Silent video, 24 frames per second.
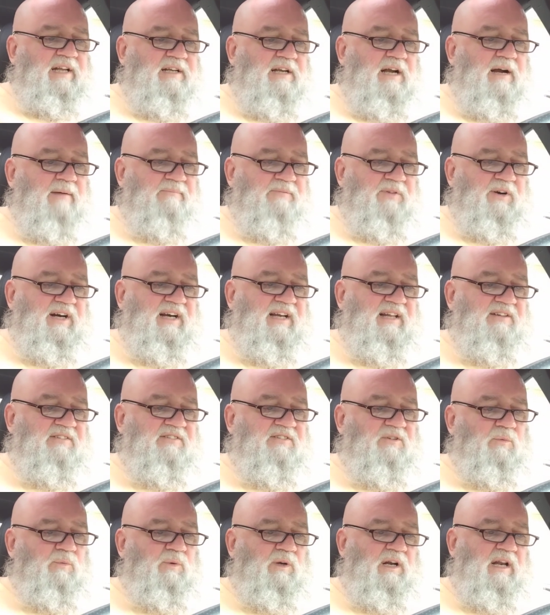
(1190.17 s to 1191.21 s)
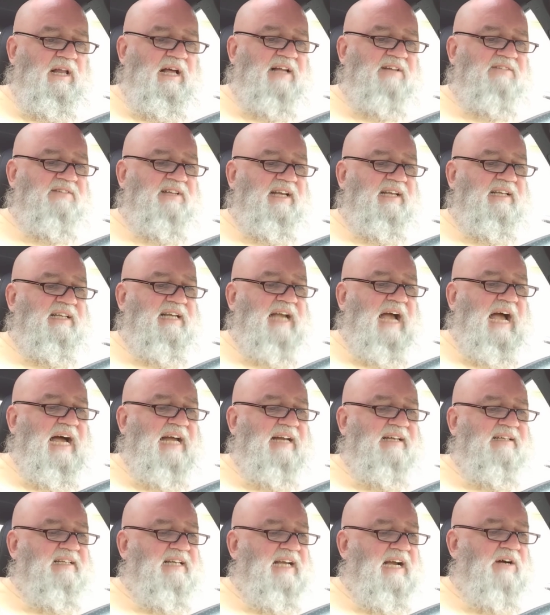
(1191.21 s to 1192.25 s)
a comfort it is to realize that
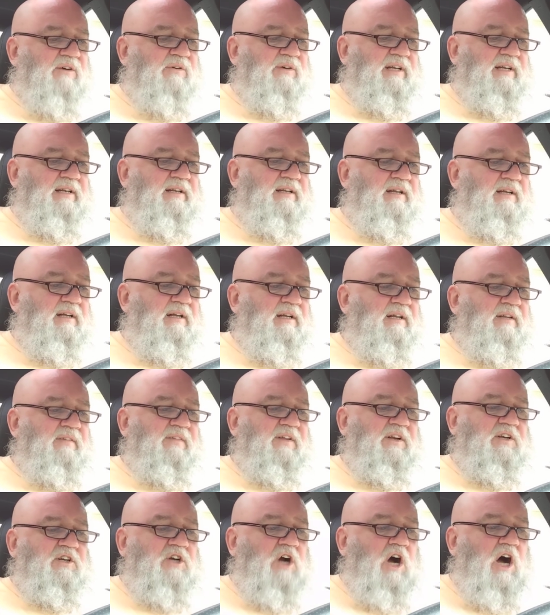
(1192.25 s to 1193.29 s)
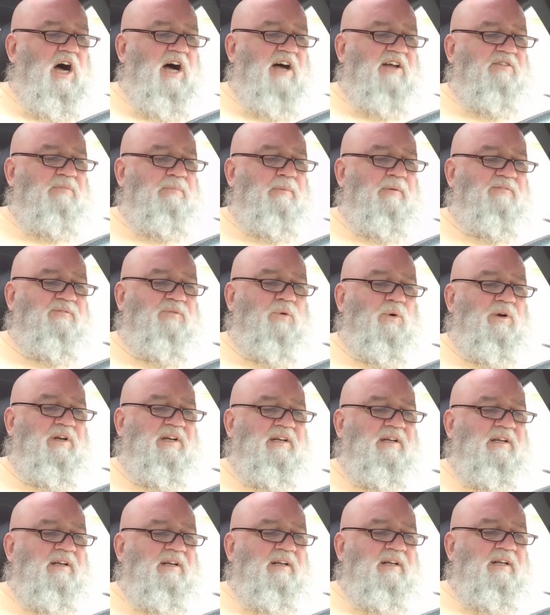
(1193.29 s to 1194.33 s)
God counted the cost before
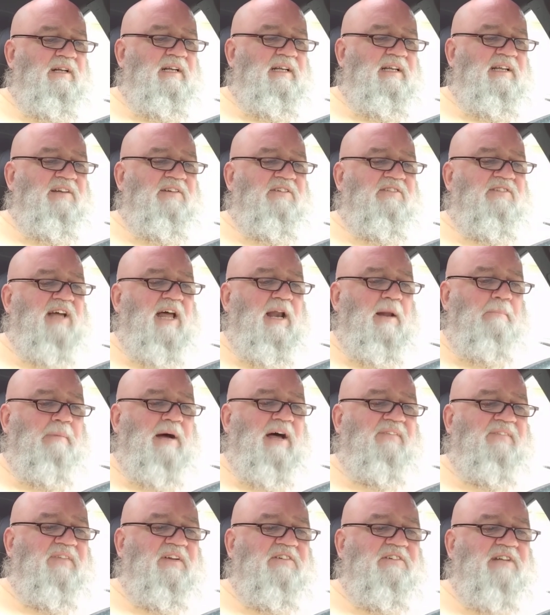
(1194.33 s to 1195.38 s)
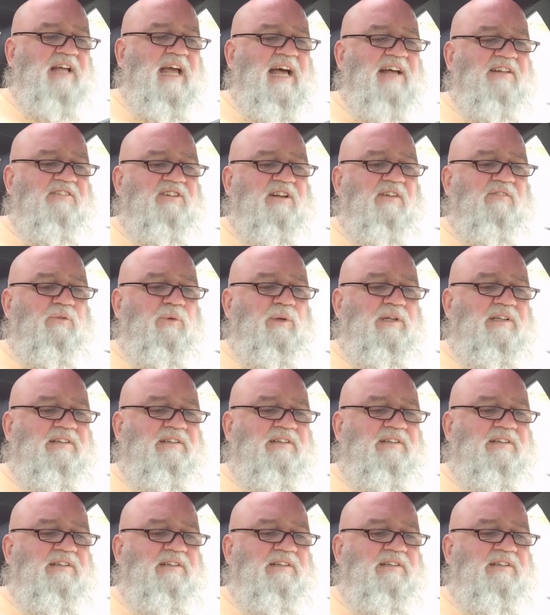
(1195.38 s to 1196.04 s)
he set about the task of